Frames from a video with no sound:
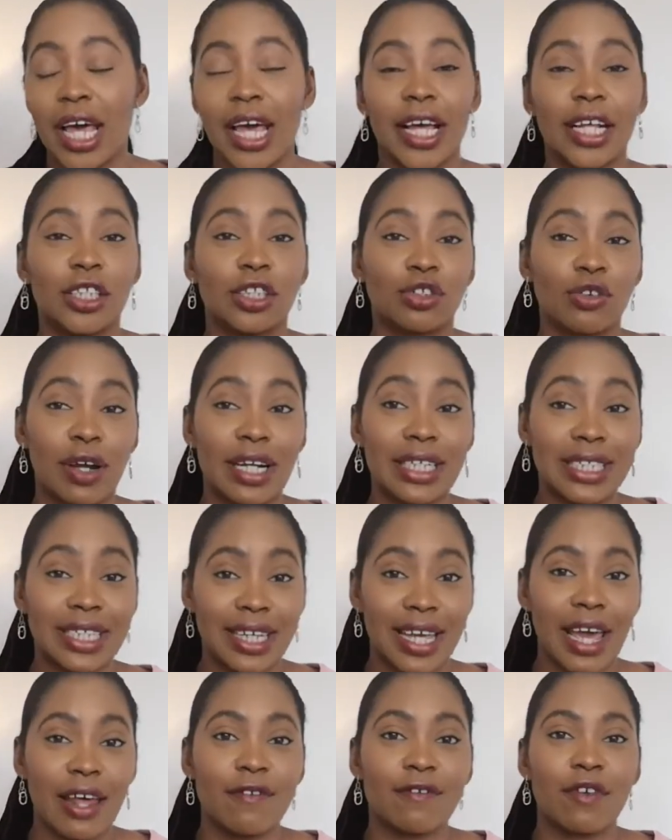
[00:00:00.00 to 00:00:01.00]
It's great
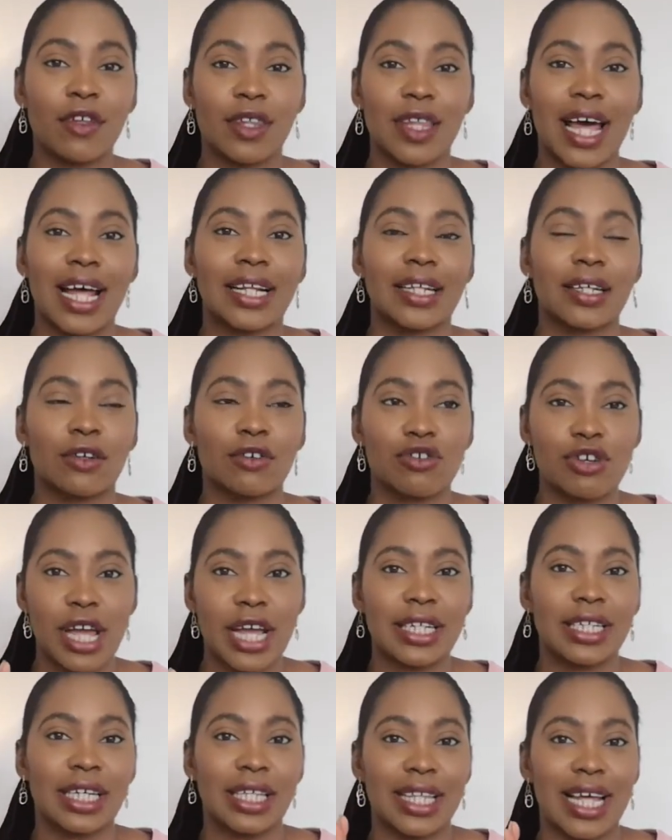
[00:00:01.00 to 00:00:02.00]
again for that
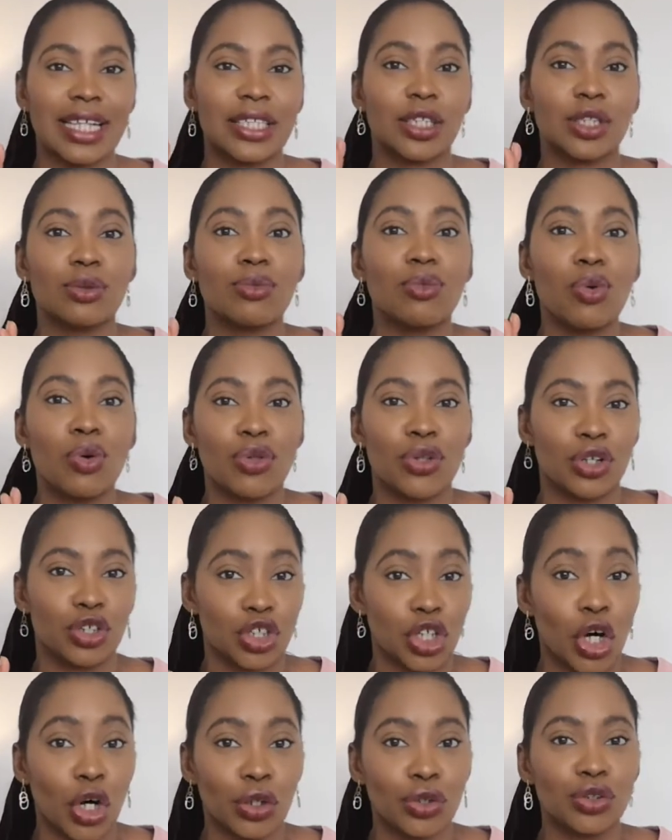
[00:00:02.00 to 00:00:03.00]
creating that smoother
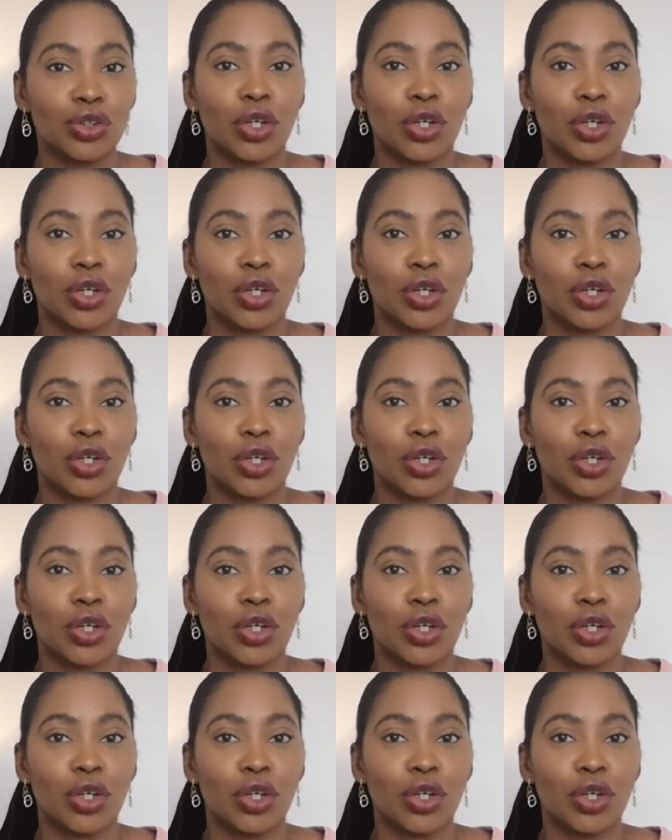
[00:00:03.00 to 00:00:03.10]
tone.